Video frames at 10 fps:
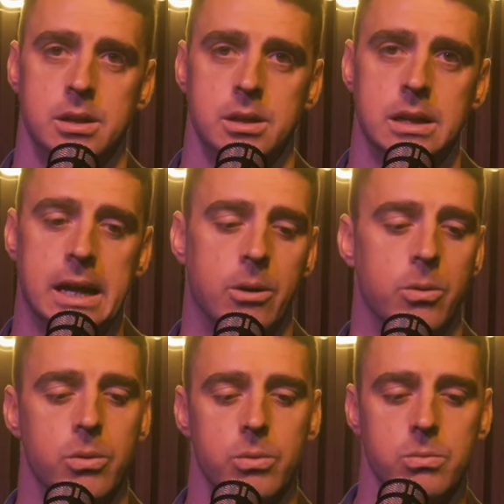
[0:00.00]

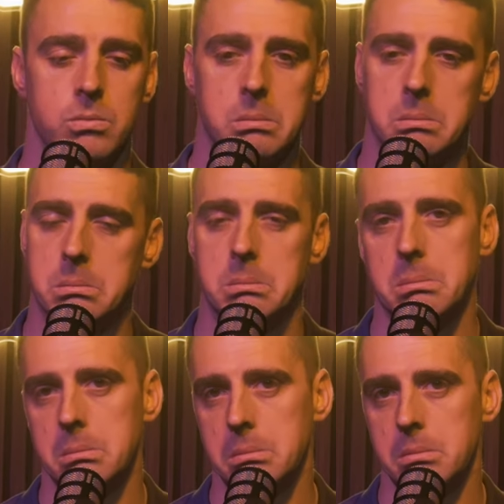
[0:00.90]
Now,
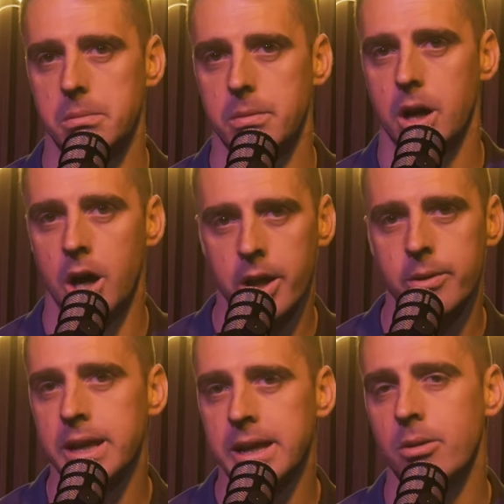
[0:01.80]
I
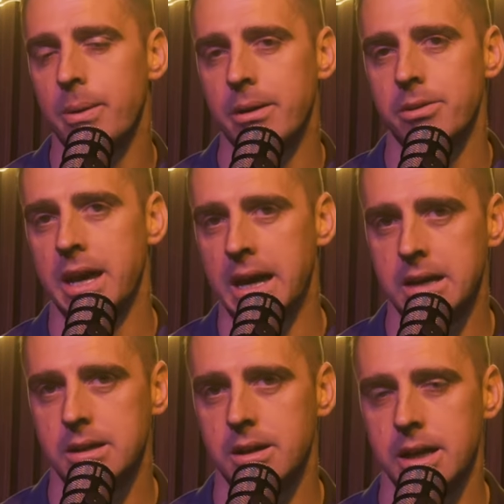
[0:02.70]
don't hear about that.